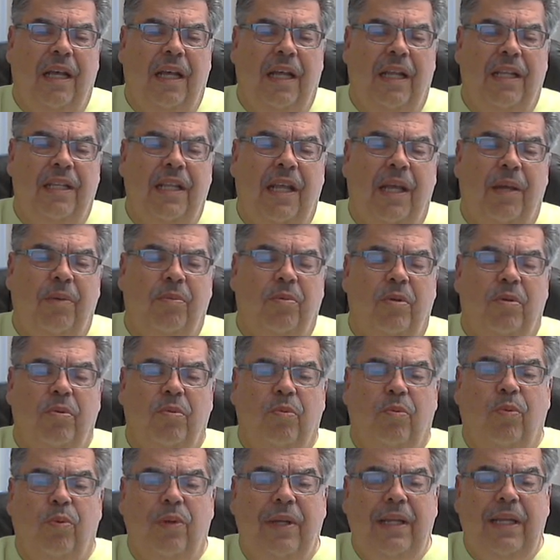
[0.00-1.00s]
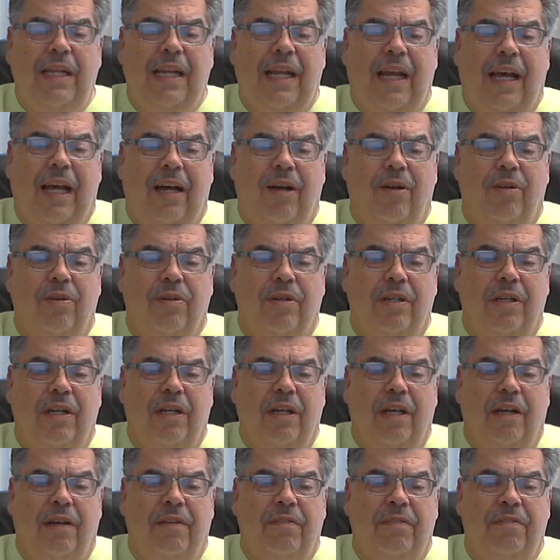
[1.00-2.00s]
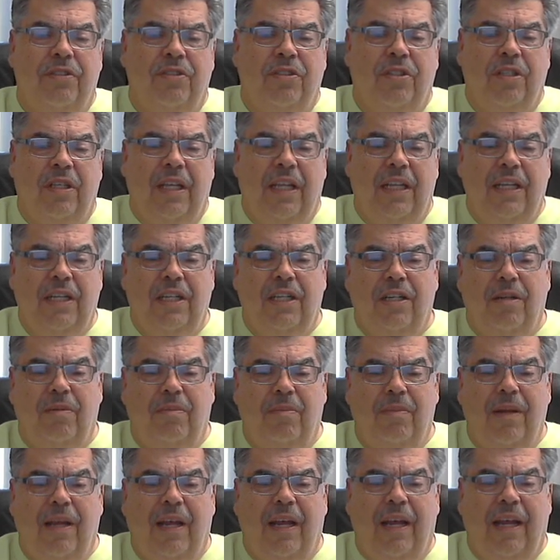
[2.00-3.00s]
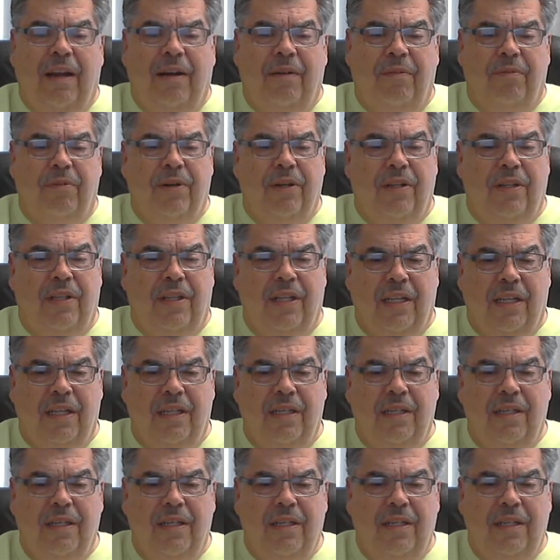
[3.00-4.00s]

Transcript: and they will weed out of his kingdom everything